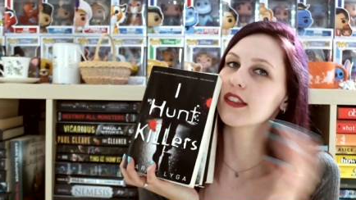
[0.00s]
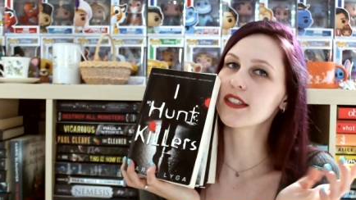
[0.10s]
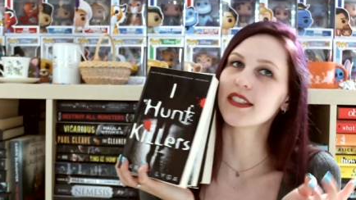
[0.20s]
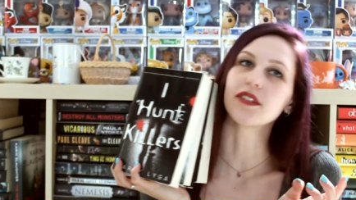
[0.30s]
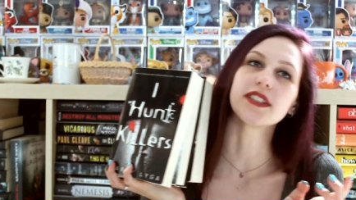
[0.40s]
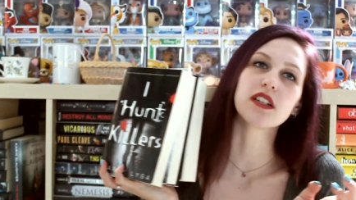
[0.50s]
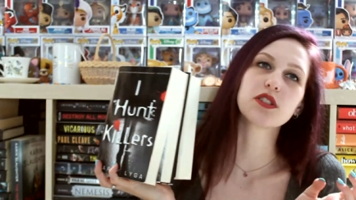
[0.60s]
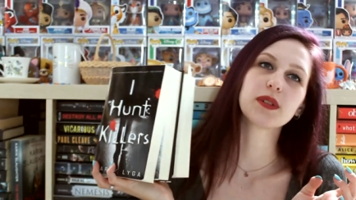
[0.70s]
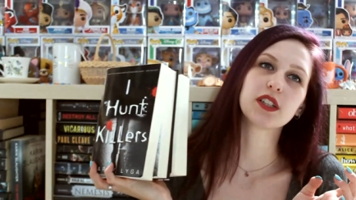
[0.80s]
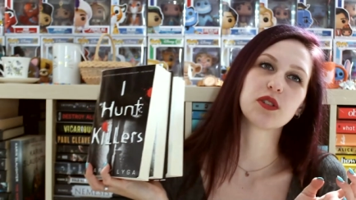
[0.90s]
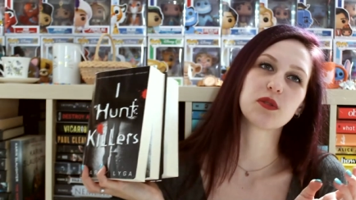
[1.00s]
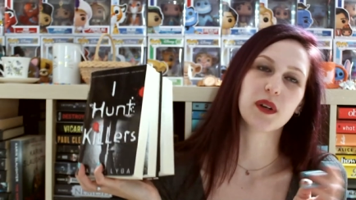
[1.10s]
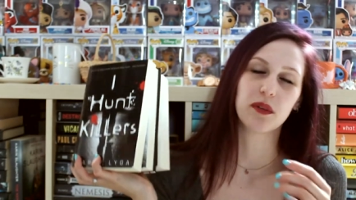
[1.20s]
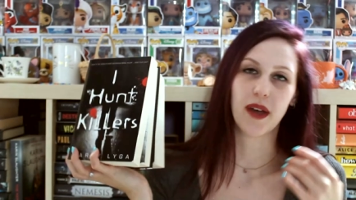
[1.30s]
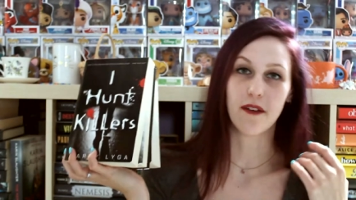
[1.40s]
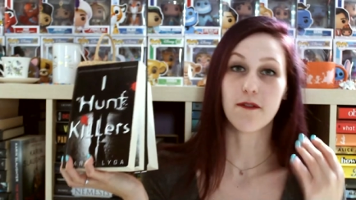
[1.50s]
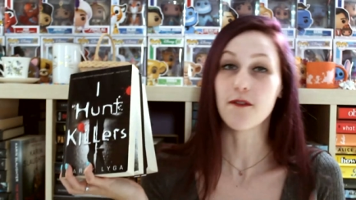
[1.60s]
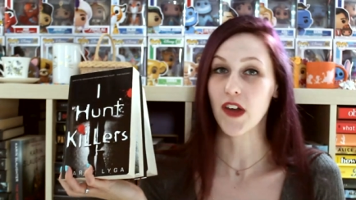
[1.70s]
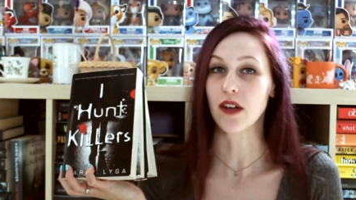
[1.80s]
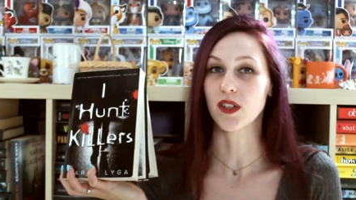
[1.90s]
This series also includes one of my
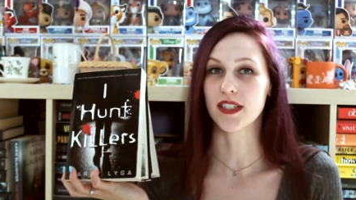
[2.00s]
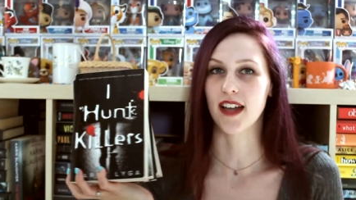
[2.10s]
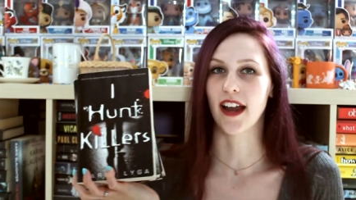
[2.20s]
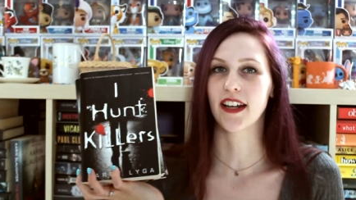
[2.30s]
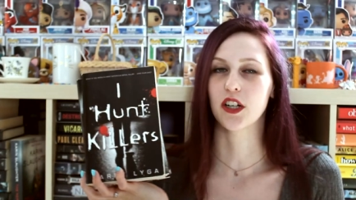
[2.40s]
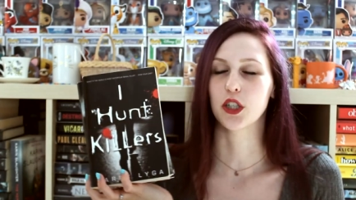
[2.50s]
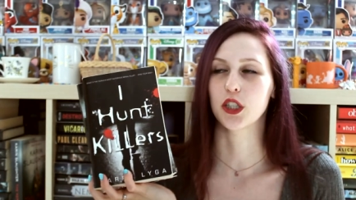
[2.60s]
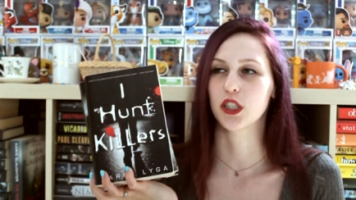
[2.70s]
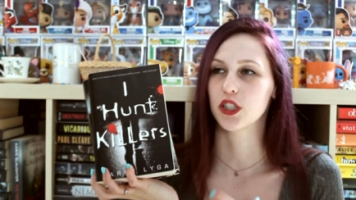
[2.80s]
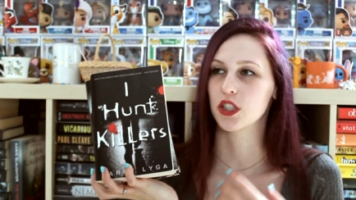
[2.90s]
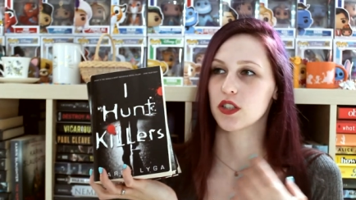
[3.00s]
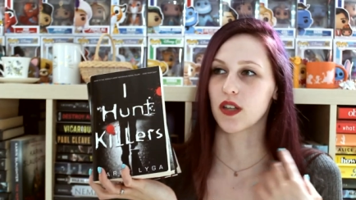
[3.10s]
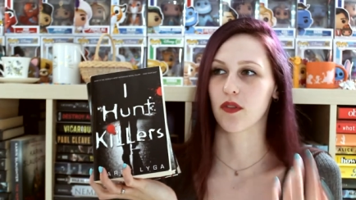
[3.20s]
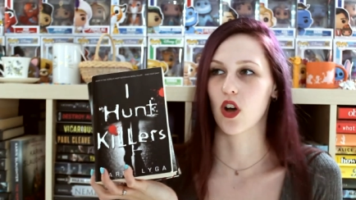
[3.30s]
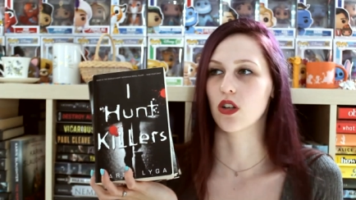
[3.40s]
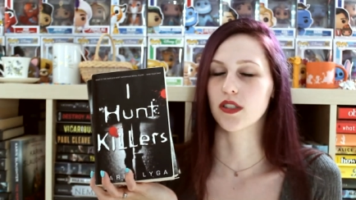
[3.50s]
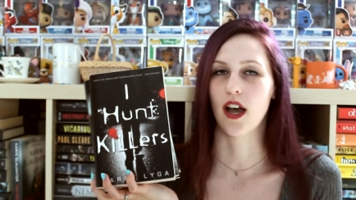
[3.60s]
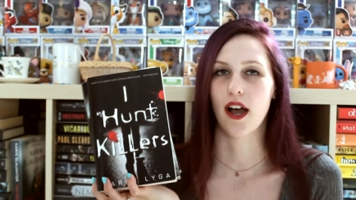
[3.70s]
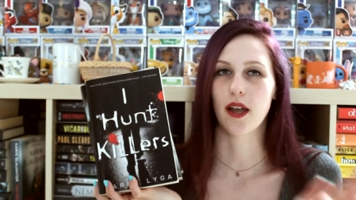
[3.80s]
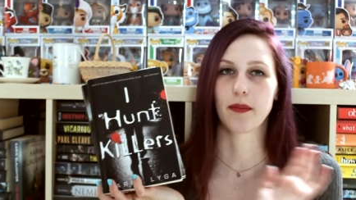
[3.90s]
favorite favorite side characters of all
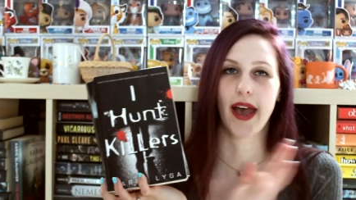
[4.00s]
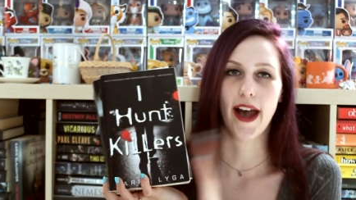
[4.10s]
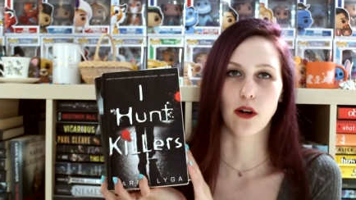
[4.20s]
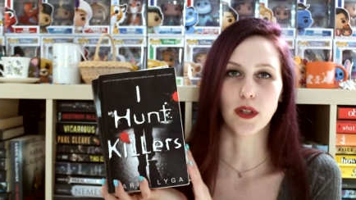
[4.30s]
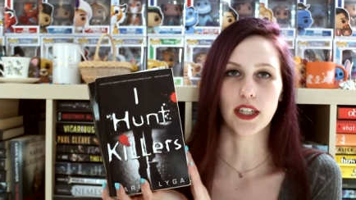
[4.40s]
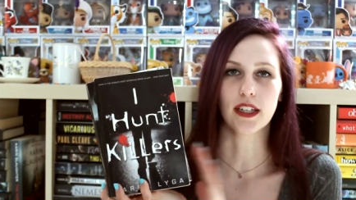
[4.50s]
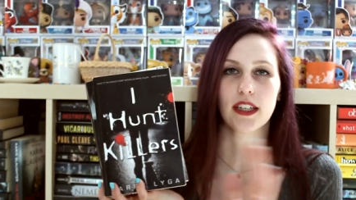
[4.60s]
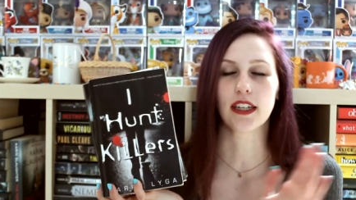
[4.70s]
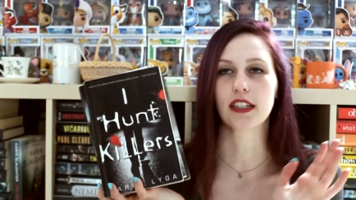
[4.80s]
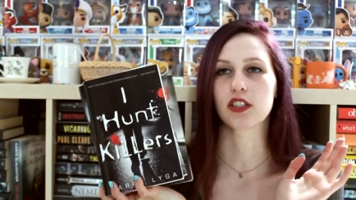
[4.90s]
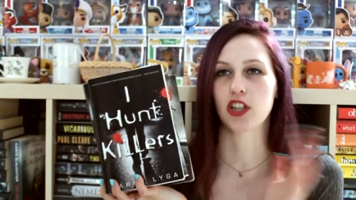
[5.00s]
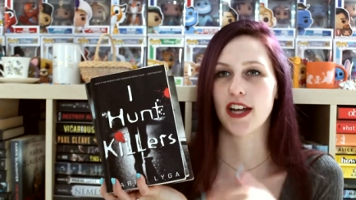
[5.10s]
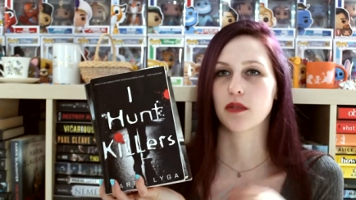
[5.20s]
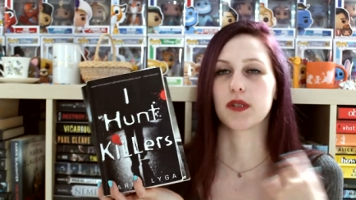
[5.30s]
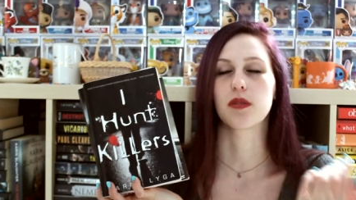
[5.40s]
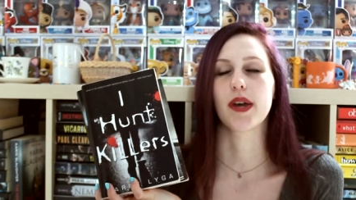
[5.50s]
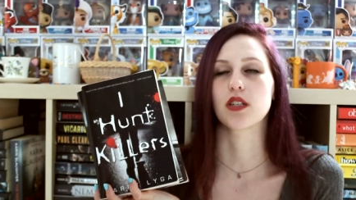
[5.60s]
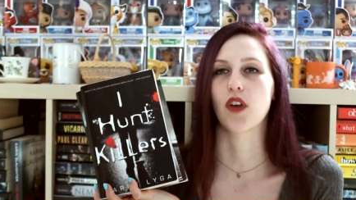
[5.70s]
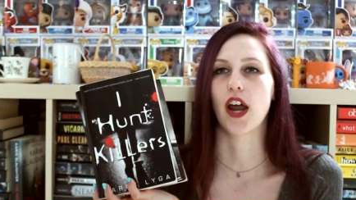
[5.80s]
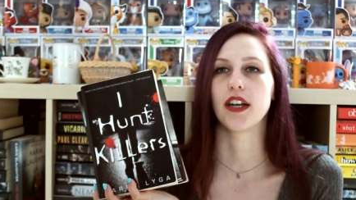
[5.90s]
time, Howie. He is Jasper's best
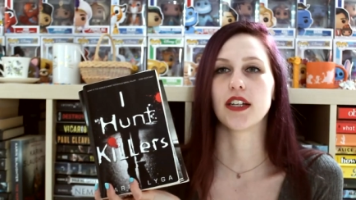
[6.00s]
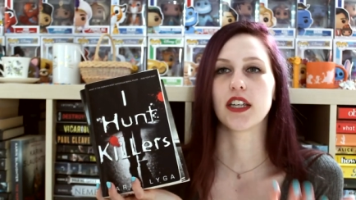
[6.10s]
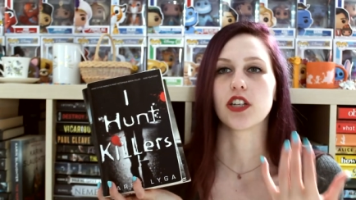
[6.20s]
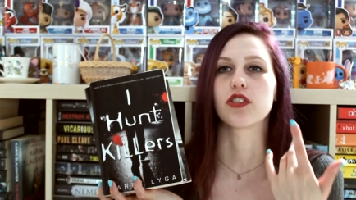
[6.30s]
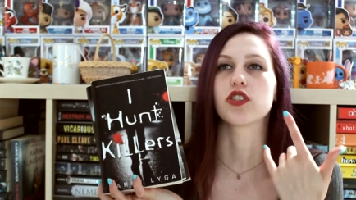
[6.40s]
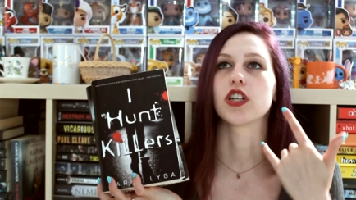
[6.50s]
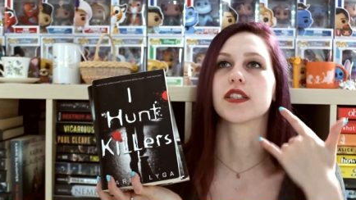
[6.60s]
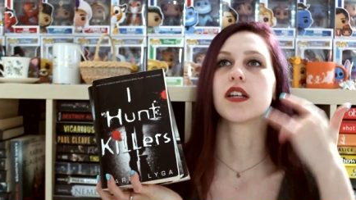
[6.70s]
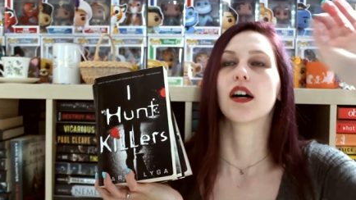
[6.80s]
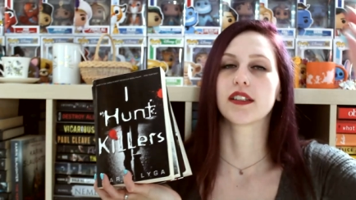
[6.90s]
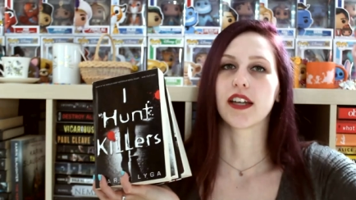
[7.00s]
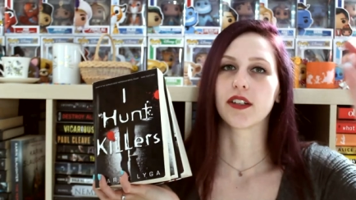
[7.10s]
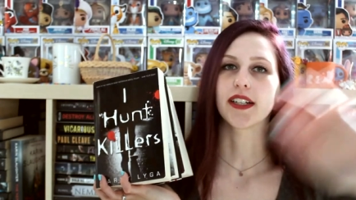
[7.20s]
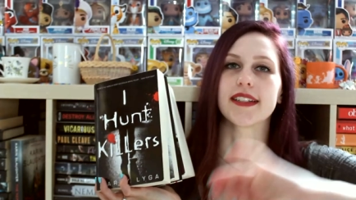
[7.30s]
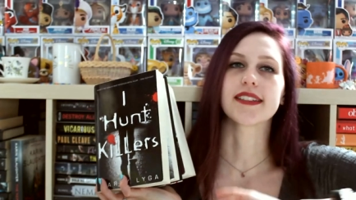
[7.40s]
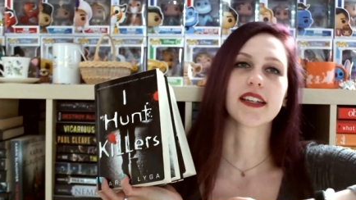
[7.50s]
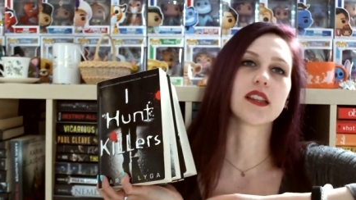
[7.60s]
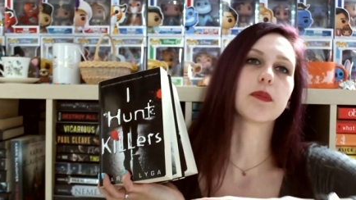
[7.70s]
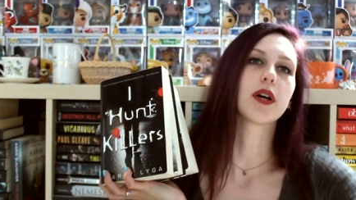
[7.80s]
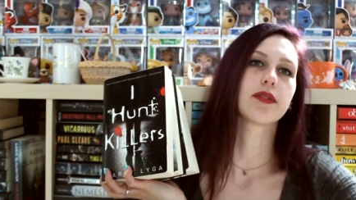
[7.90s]
friend and he is just hilarious, like
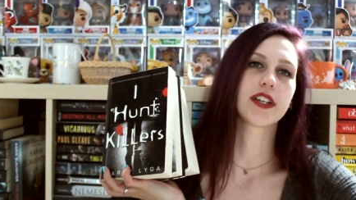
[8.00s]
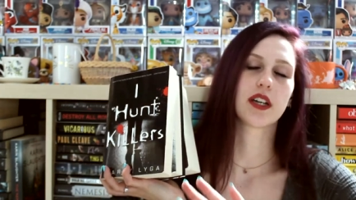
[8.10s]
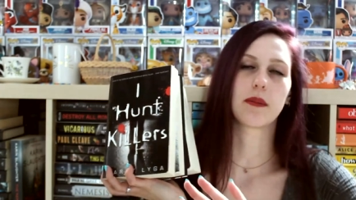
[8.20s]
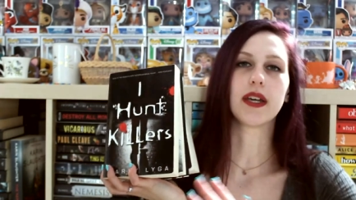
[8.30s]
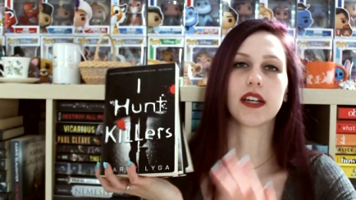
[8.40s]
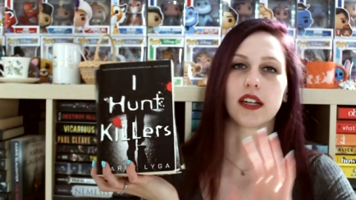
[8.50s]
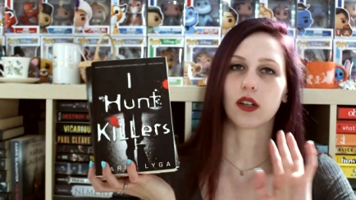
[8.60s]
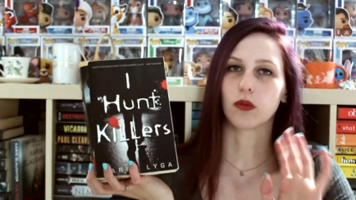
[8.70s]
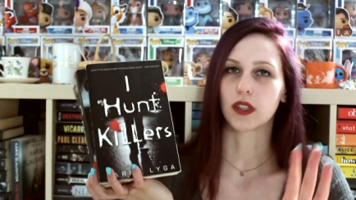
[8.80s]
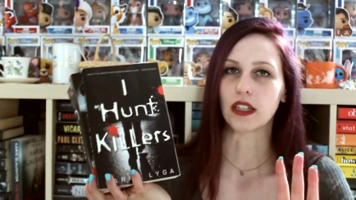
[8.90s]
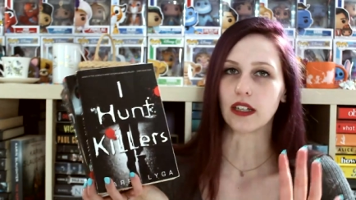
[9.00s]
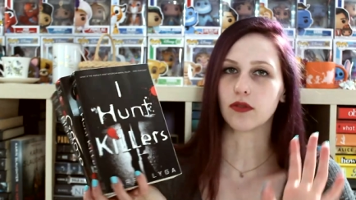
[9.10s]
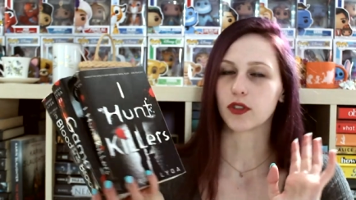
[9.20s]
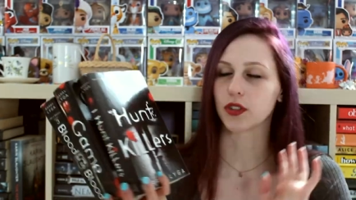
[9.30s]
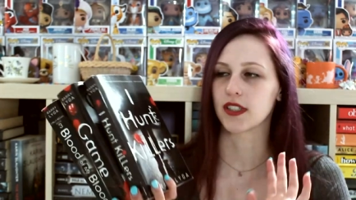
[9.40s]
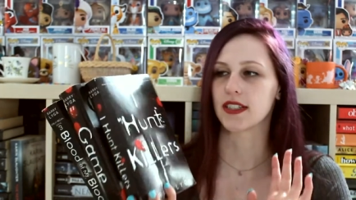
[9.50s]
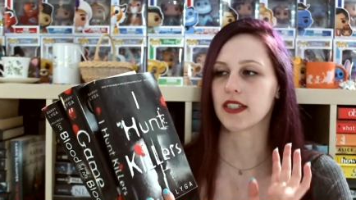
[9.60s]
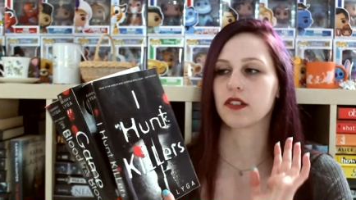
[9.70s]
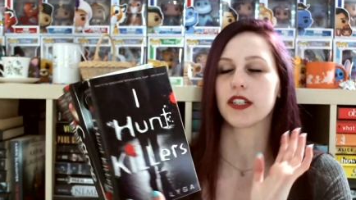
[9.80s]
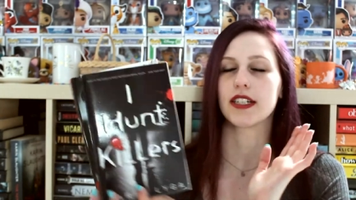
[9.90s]
the perfect comedic relief for this
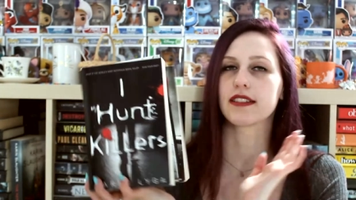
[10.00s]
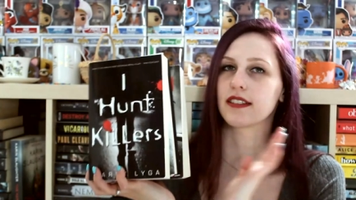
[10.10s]
series.